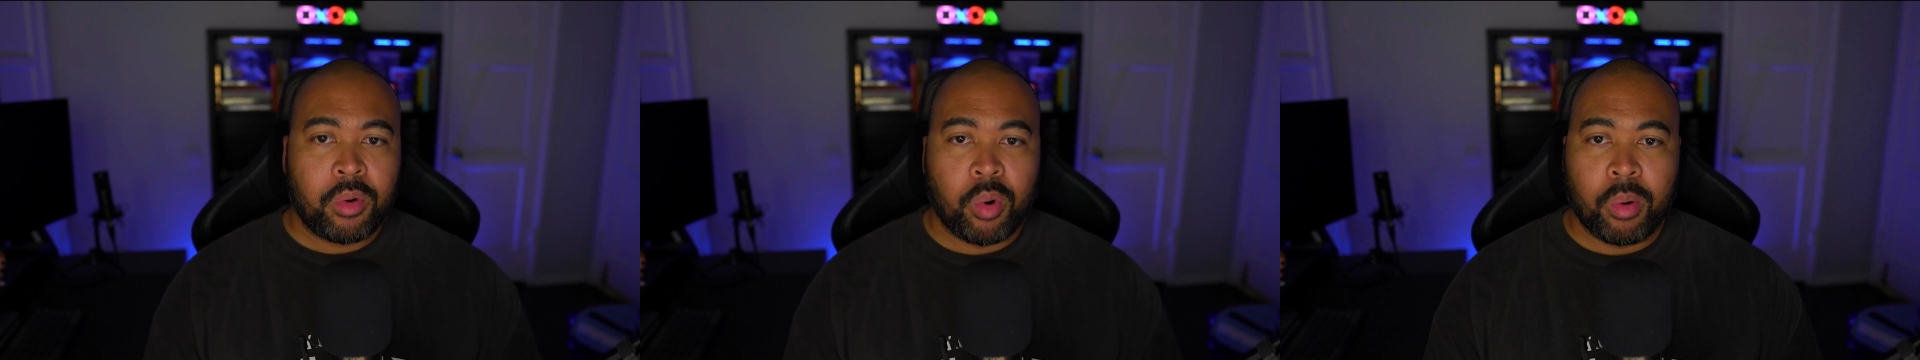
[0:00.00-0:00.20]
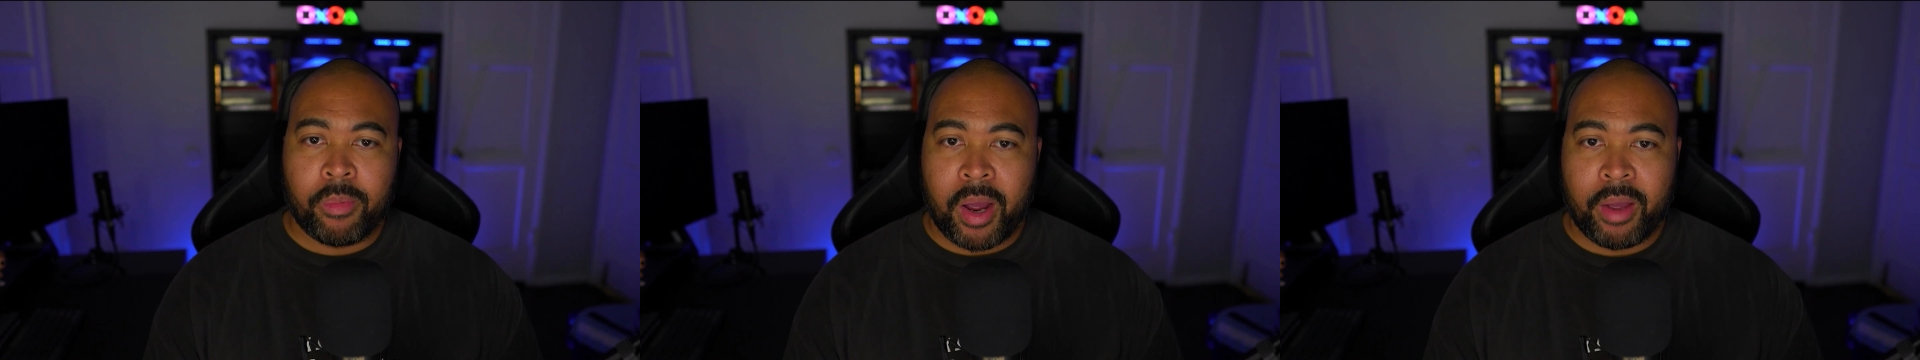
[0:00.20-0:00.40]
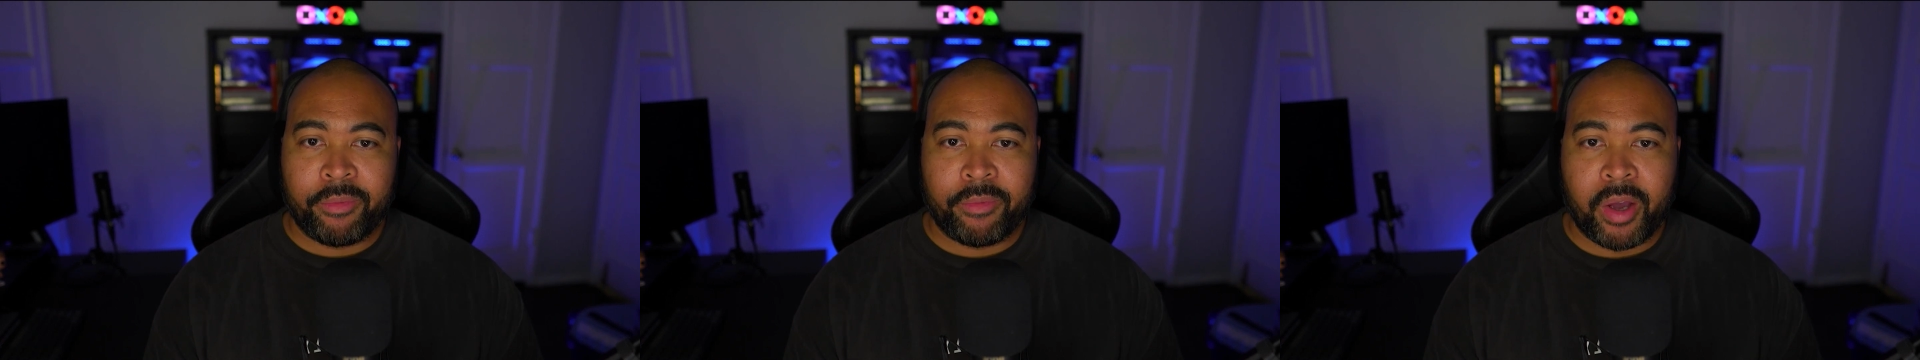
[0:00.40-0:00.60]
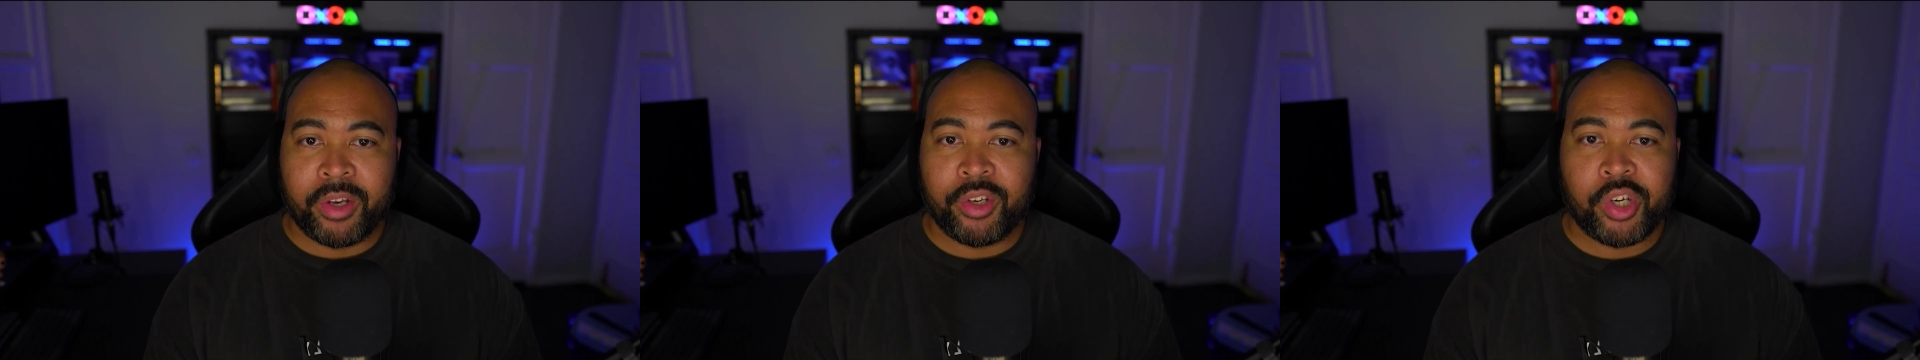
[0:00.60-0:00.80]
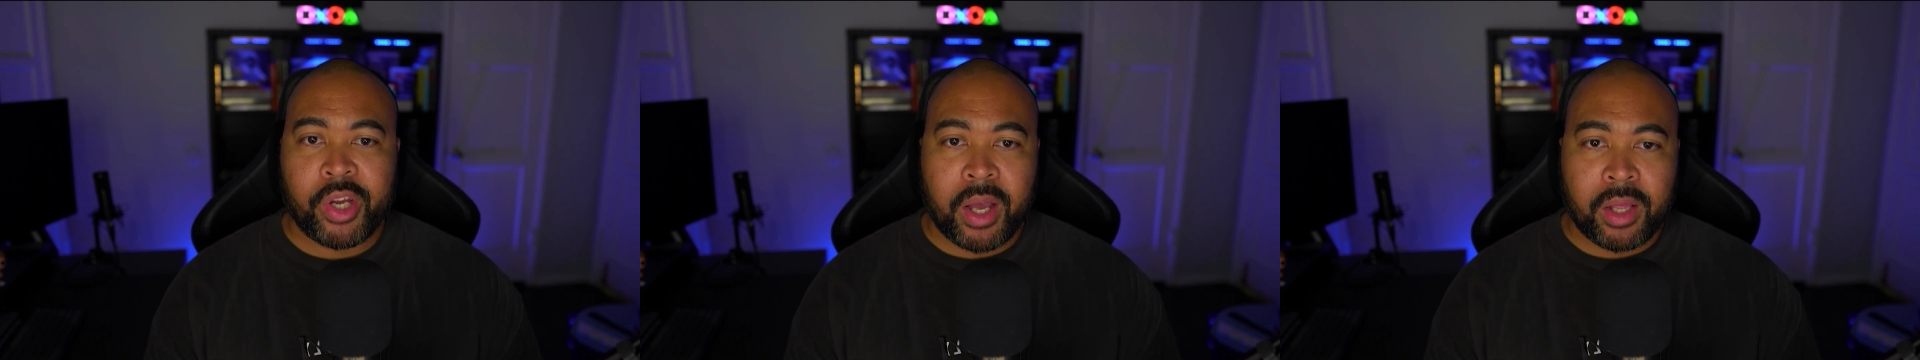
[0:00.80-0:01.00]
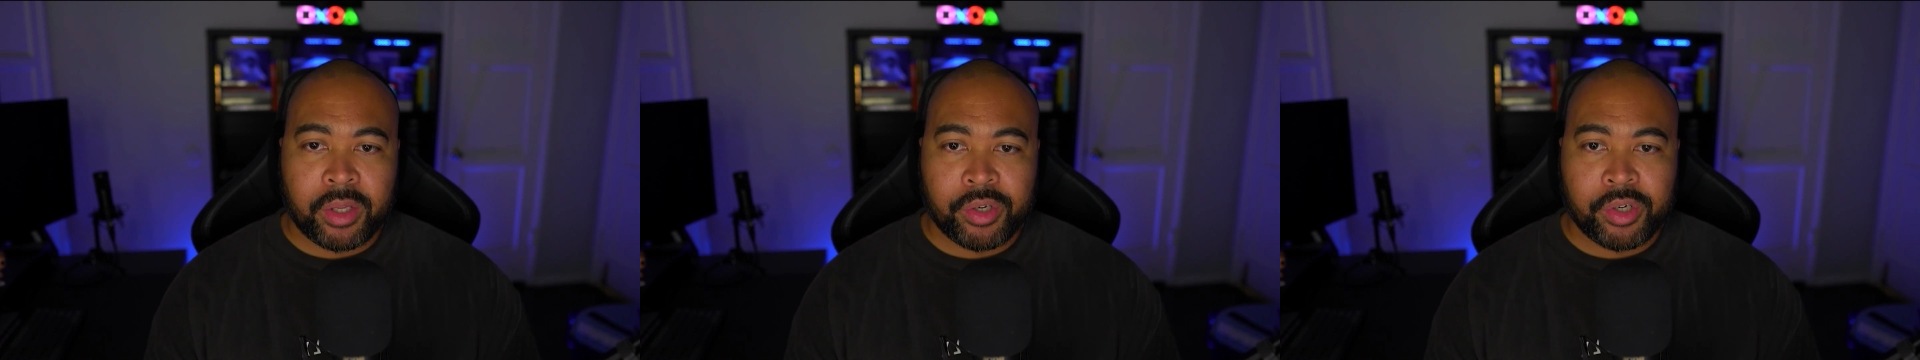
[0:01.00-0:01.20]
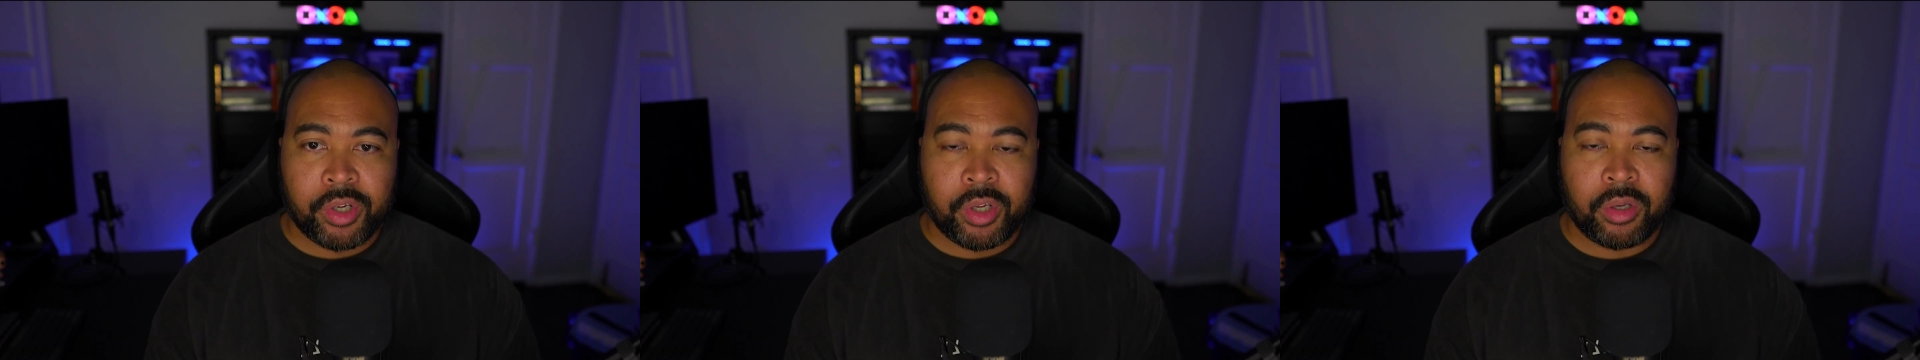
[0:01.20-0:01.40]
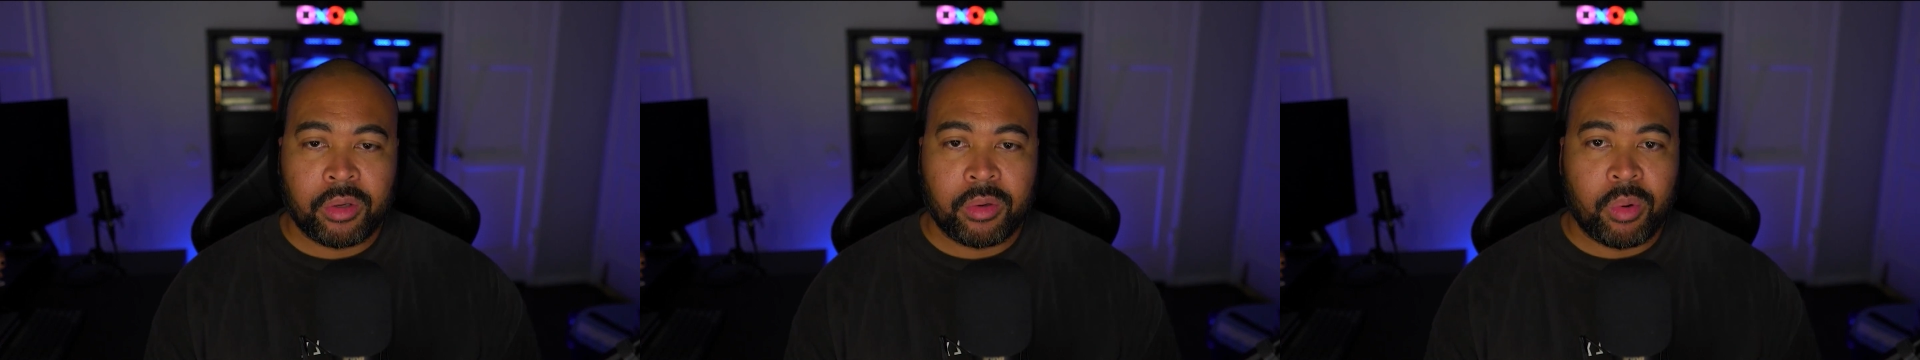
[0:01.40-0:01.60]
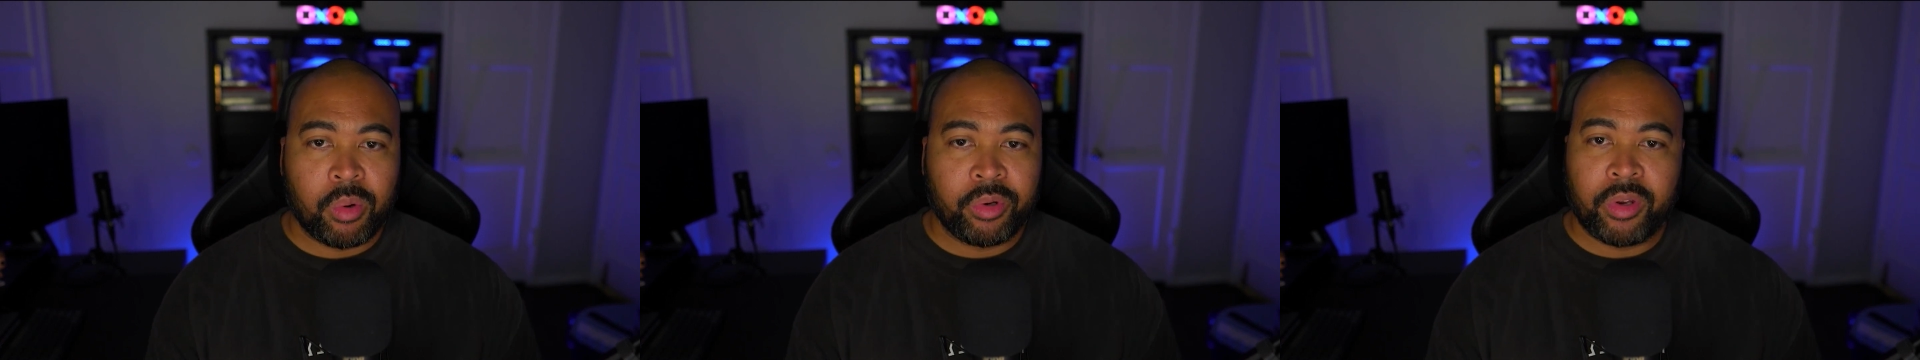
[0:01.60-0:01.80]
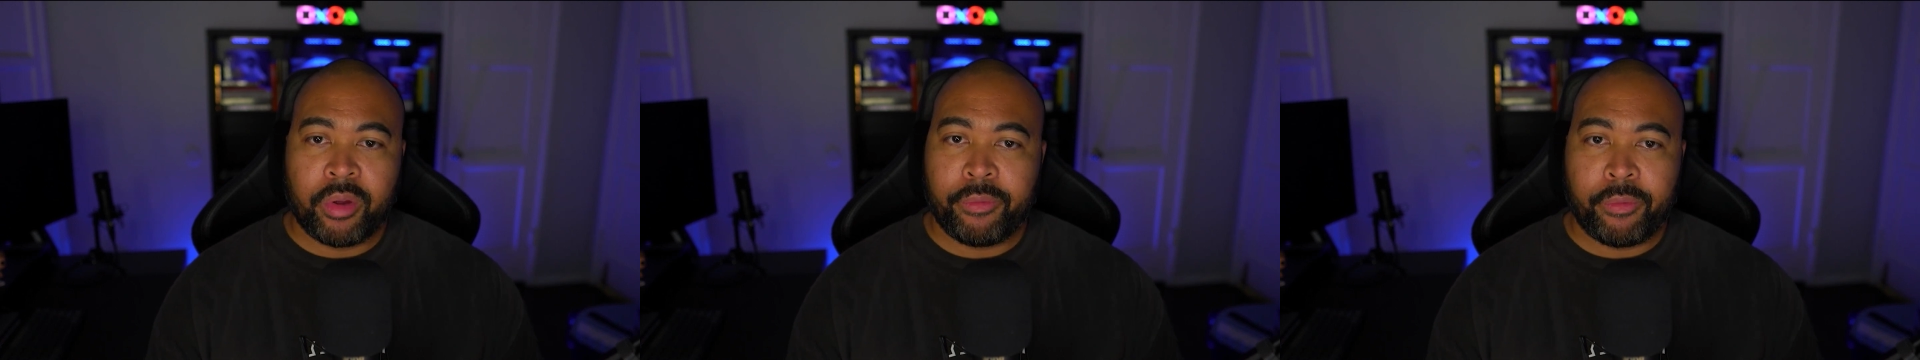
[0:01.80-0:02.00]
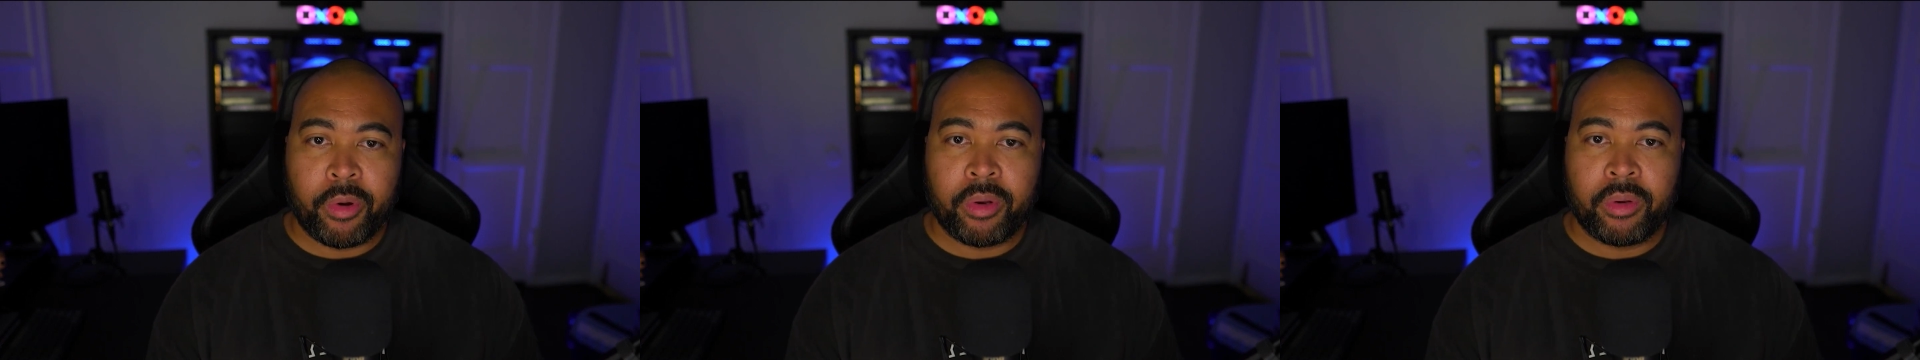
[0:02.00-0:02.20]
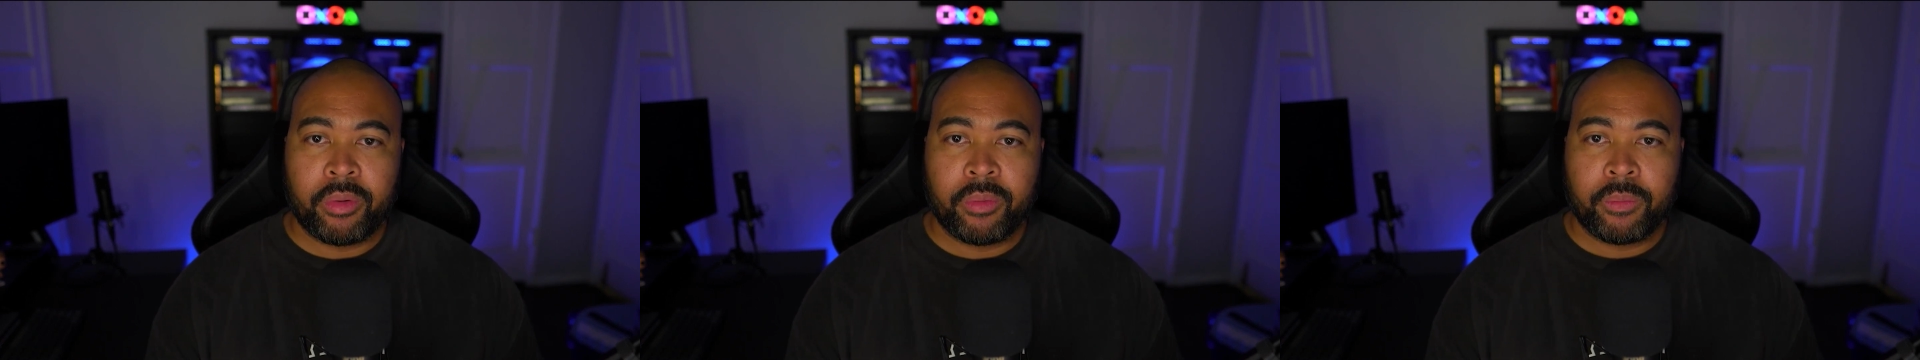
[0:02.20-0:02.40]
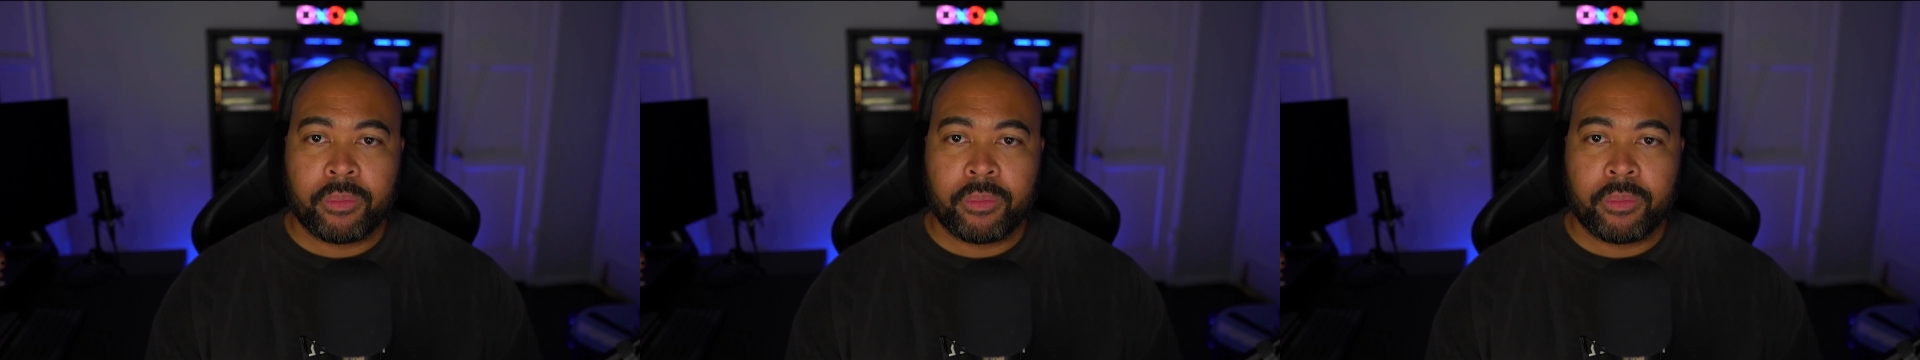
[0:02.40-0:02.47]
or might find challenging or different.